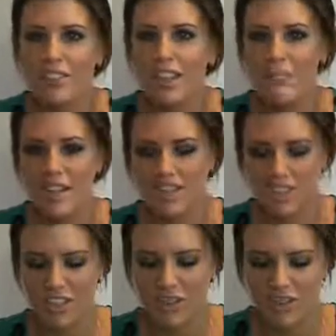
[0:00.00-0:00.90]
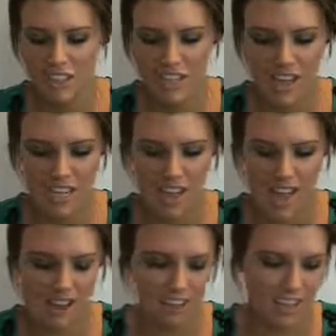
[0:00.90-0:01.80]
recommend you going to check it
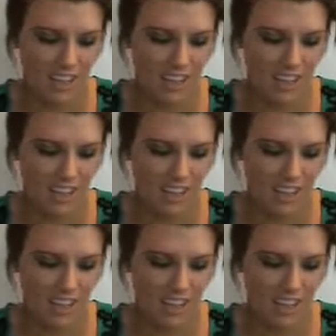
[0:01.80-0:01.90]
out.